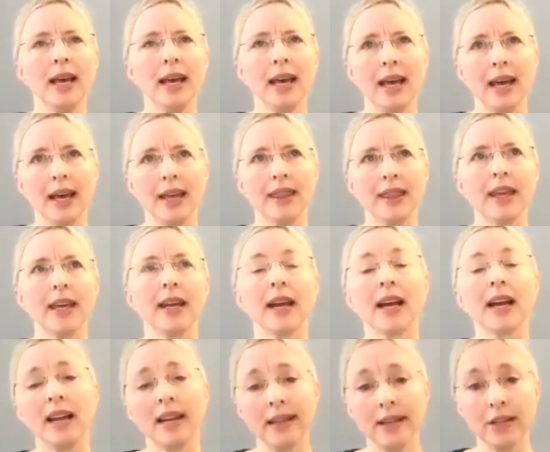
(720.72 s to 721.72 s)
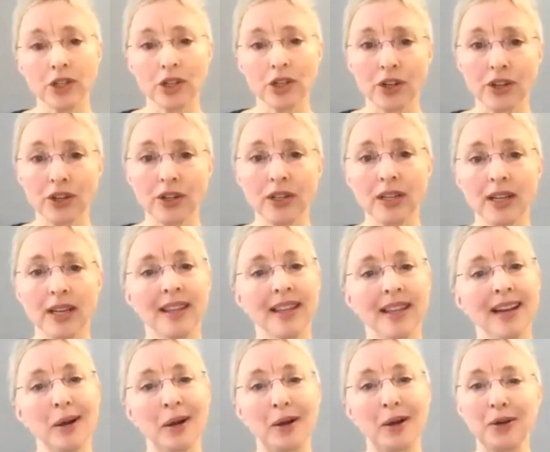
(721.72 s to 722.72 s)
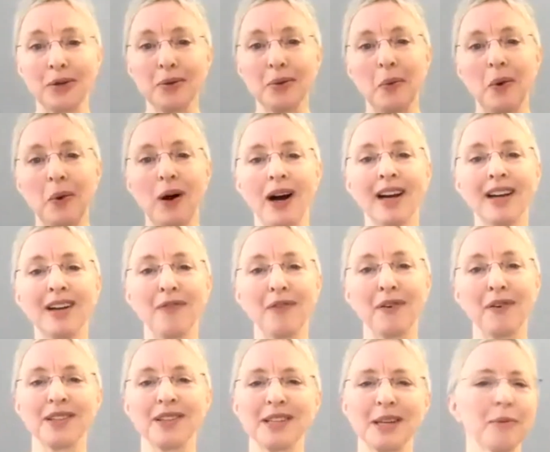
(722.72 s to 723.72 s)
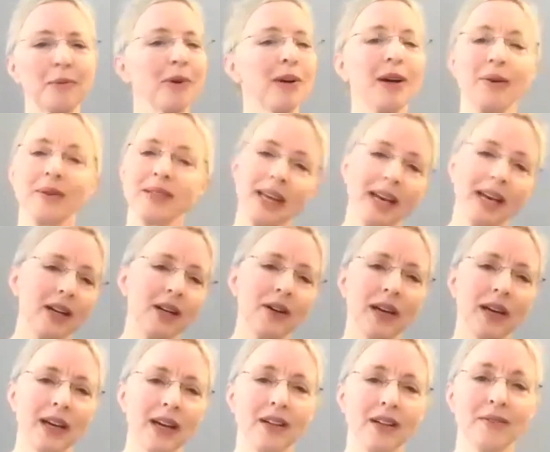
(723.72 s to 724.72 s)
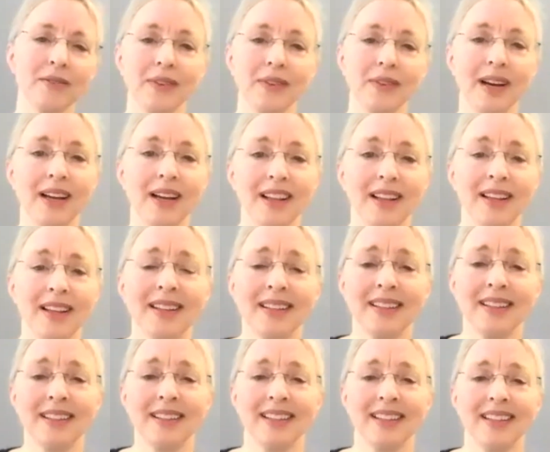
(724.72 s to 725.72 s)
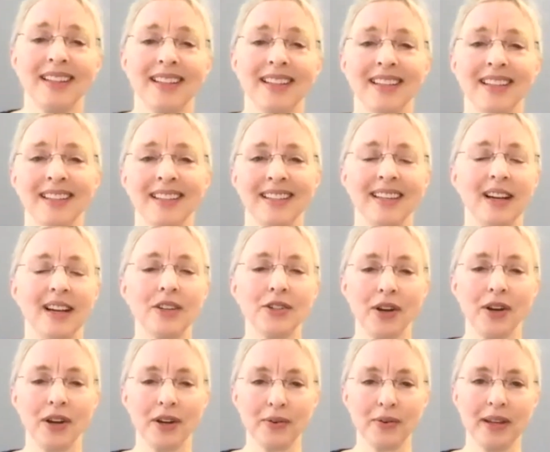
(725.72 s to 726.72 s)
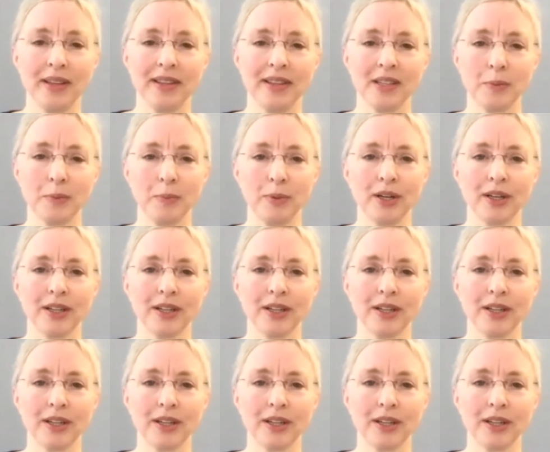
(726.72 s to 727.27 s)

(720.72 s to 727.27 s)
And then I got injured, and then I couldn't walk for a summer. I was like, okay, I'll try to write this book.